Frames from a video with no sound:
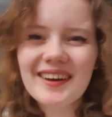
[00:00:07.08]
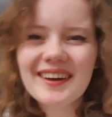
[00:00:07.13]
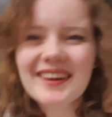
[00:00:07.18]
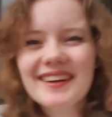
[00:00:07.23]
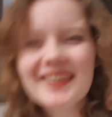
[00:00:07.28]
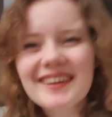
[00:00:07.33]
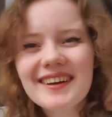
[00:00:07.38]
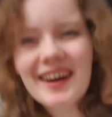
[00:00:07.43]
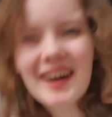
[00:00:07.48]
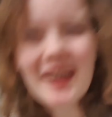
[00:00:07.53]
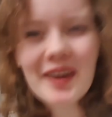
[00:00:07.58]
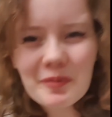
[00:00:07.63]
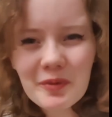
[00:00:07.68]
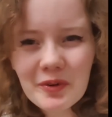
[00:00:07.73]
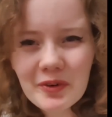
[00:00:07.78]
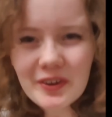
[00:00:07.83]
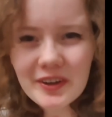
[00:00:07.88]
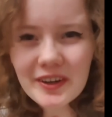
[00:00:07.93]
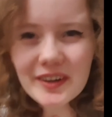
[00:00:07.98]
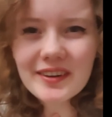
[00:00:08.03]
Hi, I'm
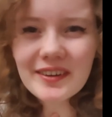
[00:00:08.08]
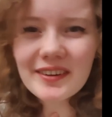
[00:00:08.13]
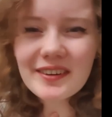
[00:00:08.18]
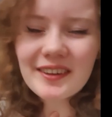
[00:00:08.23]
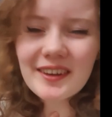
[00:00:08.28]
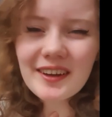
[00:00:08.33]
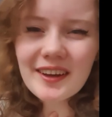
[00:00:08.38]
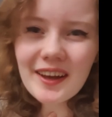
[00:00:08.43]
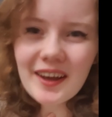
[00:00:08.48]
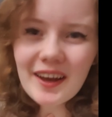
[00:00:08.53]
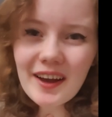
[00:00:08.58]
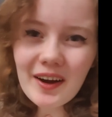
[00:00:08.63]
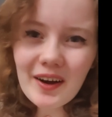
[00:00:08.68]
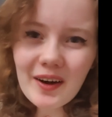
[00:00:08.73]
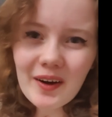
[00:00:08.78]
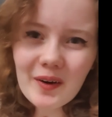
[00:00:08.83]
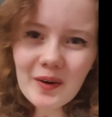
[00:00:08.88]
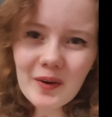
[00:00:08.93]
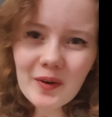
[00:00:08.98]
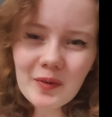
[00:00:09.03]
Maria.
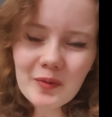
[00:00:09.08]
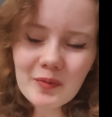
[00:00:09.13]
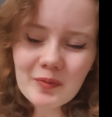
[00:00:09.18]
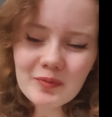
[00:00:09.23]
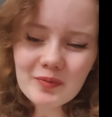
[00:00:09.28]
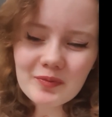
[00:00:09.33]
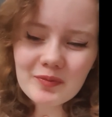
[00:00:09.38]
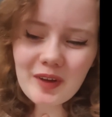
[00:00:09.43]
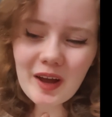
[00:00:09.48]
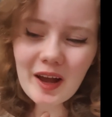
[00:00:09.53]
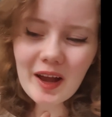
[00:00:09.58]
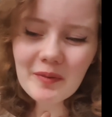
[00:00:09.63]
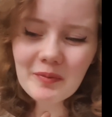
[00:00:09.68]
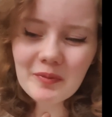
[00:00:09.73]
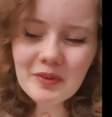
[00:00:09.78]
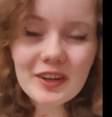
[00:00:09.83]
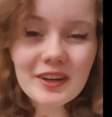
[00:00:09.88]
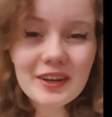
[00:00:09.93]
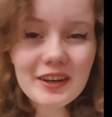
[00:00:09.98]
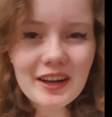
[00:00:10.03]
Um, I'm
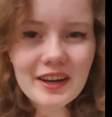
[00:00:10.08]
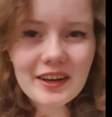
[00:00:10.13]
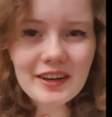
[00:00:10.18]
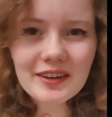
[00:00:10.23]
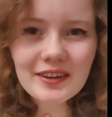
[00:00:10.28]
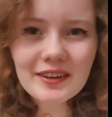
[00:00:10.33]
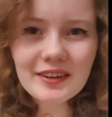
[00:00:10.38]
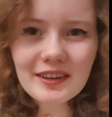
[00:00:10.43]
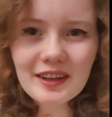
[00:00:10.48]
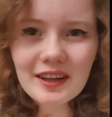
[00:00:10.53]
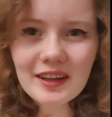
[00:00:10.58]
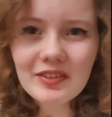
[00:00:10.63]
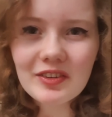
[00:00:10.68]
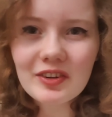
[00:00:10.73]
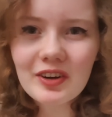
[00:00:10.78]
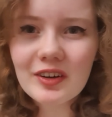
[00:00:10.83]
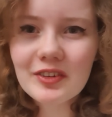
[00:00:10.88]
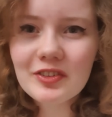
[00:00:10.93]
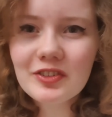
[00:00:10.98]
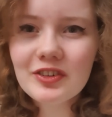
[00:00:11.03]
Canadian and
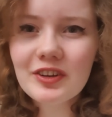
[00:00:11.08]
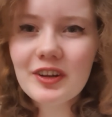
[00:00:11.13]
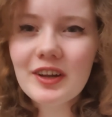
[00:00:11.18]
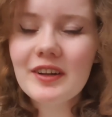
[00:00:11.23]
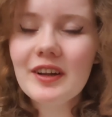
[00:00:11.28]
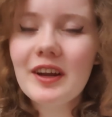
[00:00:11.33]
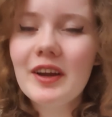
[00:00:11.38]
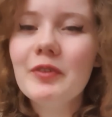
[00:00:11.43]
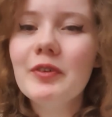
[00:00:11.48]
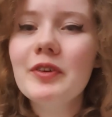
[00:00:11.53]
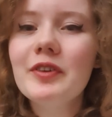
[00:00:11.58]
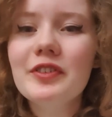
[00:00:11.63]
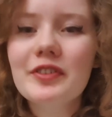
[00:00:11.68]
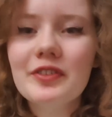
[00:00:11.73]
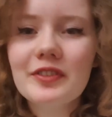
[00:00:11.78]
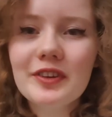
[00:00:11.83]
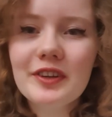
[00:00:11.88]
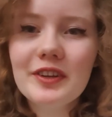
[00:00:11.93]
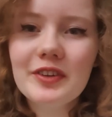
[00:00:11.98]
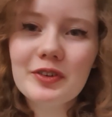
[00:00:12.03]
Dutch, and I
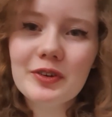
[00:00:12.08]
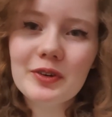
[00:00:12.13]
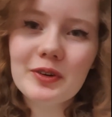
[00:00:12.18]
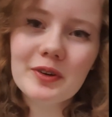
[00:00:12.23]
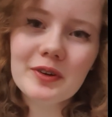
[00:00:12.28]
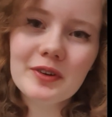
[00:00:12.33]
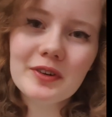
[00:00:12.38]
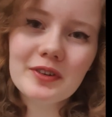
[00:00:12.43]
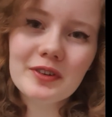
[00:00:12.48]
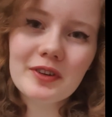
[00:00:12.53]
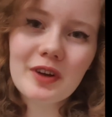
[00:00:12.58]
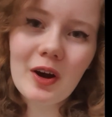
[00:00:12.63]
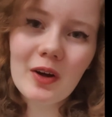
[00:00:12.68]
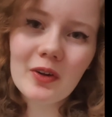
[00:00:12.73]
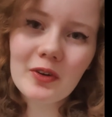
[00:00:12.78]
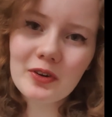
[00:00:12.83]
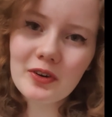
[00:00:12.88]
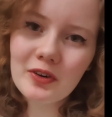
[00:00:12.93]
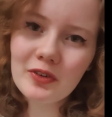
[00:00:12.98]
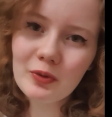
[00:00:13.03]
recently took the
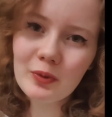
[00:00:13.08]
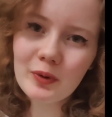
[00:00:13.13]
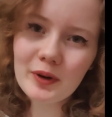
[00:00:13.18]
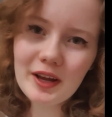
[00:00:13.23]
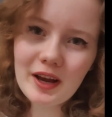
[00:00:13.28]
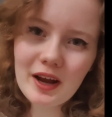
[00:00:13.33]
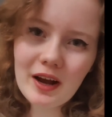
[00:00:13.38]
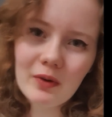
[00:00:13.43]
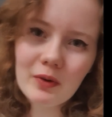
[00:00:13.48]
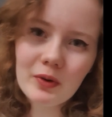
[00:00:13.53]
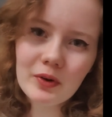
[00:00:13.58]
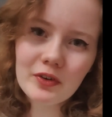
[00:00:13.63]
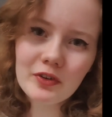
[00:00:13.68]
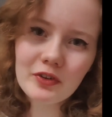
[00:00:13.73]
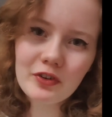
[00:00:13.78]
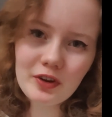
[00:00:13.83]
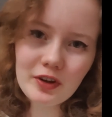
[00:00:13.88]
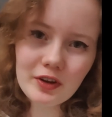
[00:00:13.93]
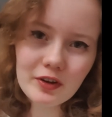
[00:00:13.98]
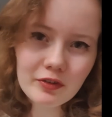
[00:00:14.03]
120 hour
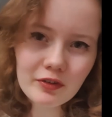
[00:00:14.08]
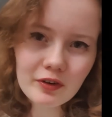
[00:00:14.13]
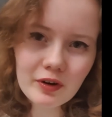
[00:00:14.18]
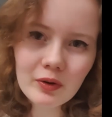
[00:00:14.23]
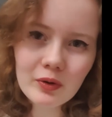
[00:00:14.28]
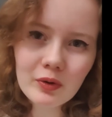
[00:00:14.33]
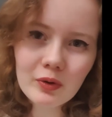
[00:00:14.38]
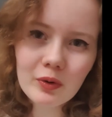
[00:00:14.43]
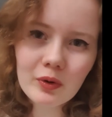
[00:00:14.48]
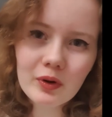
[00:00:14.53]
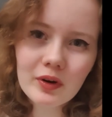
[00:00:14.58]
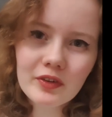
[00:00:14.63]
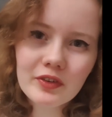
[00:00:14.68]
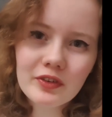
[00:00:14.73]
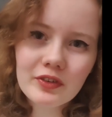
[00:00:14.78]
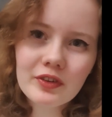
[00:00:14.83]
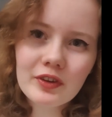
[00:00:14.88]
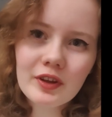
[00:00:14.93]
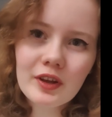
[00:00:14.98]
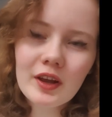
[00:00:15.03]
TEFL
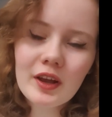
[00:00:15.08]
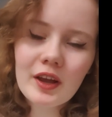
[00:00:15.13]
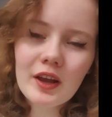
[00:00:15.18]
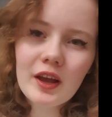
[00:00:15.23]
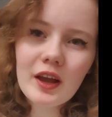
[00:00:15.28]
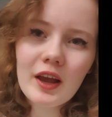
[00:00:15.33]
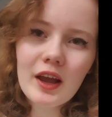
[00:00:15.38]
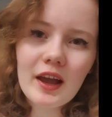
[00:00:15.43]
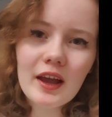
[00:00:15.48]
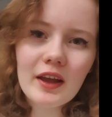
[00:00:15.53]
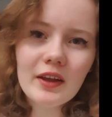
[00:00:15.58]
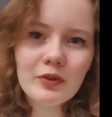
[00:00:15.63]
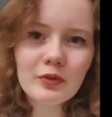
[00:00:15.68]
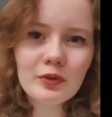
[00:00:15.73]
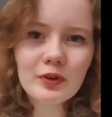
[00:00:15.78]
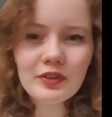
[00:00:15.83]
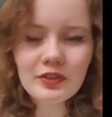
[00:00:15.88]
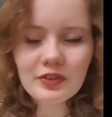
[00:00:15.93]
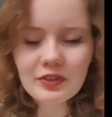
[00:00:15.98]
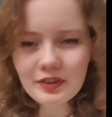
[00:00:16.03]
course, and
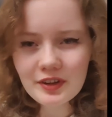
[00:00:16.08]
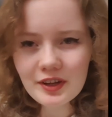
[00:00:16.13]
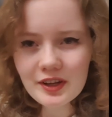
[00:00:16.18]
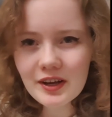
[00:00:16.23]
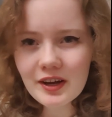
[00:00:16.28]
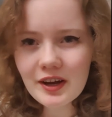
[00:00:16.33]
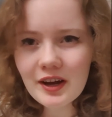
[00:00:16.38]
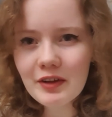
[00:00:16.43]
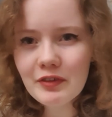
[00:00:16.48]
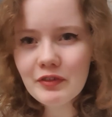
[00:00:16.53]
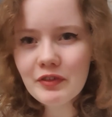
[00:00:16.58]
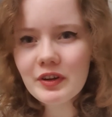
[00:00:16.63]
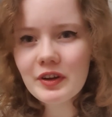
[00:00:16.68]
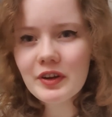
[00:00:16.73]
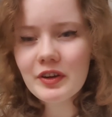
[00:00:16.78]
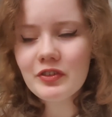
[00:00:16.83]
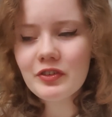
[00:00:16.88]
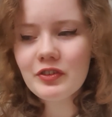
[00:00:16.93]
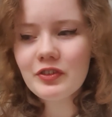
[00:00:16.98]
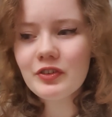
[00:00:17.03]
recently I
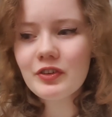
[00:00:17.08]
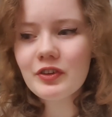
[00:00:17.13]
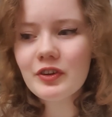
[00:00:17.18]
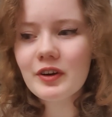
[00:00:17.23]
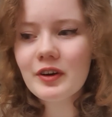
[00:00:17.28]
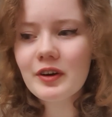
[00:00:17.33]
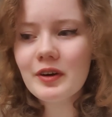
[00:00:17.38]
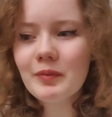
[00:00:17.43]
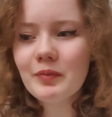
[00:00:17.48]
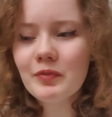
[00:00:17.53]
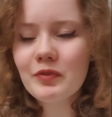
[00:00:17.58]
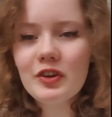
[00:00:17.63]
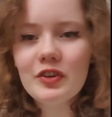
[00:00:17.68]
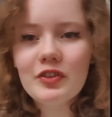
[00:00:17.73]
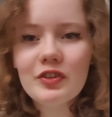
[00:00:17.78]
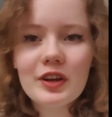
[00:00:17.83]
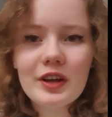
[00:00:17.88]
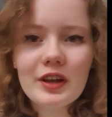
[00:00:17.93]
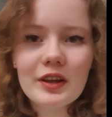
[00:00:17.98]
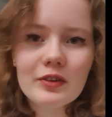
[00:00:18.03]
finished um,
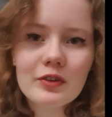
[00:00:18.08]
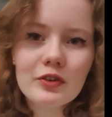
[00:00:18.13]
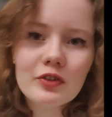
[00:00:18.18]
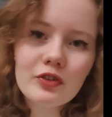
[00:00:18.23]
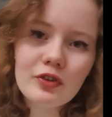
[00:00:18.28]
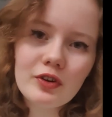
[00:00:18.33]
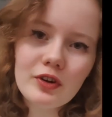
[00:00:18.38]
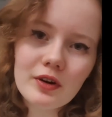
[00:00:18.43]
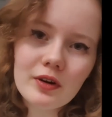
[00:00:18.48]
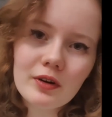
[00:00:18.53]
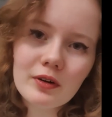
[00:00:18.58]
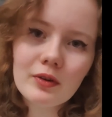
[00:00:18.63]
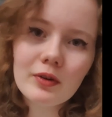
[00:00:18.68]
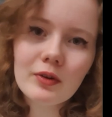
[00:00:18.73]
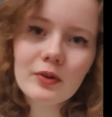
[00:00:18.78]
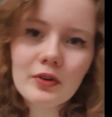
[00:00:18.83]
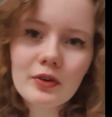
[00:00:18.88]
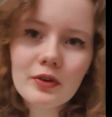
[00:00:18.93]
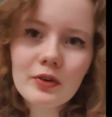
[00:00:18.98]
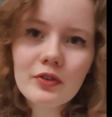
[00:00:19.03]
teaching English to young
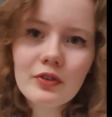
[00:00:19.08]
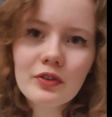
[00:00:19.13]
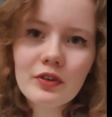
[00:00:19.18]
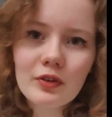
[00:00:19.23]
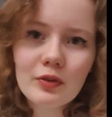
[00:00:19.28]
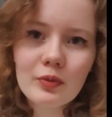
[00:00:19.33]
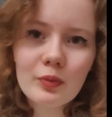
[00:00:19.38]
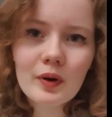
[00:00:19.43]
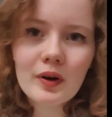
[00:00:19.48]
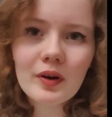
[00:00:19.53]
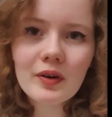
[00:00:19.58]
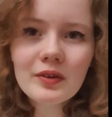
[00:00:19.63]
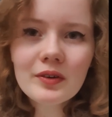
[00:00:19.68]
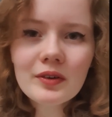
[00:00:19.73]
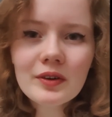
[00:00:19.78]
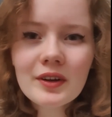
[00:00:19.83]
learners as well.